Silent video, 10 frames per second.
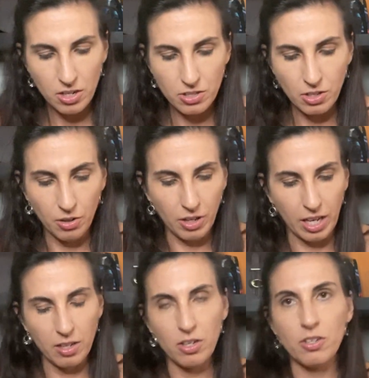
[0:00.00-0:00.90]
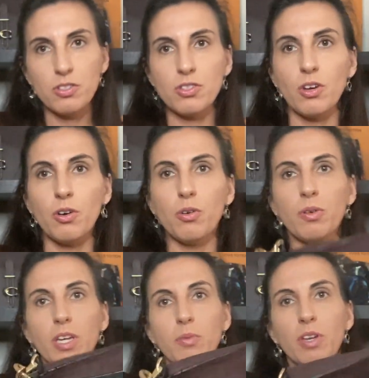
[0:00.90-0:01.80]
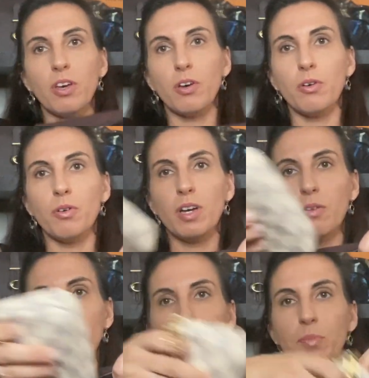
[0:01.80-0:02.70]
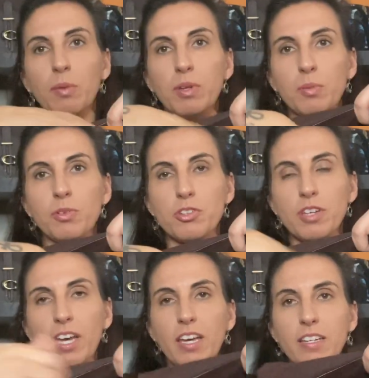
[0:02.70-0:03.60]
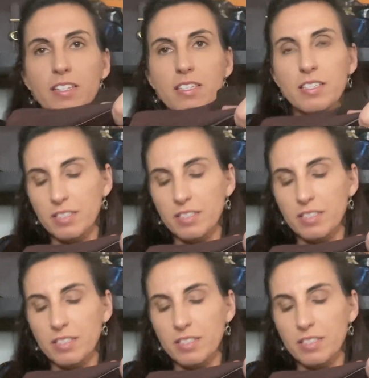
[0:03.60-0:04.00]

So okay, so here we go. We got my mini pochette,